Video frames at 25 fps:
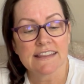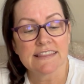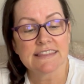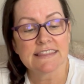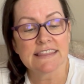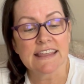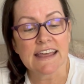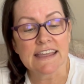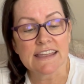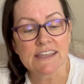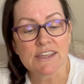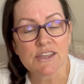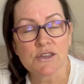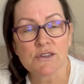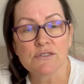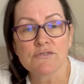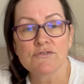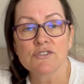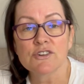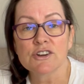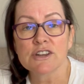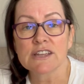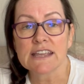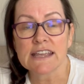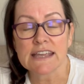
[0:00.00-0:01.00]
Thank you
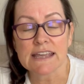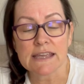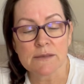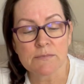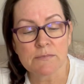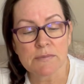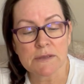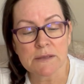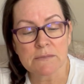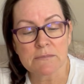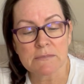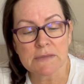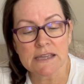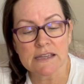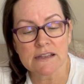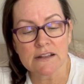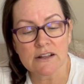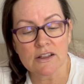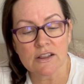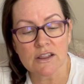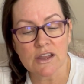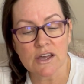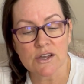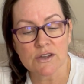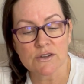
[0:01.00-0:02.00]
for keeping me
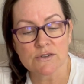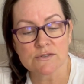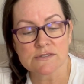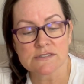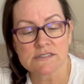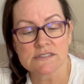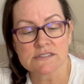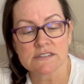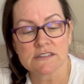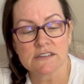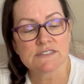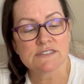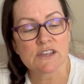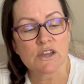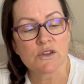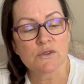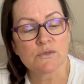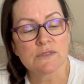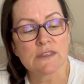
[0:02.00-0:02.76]
close so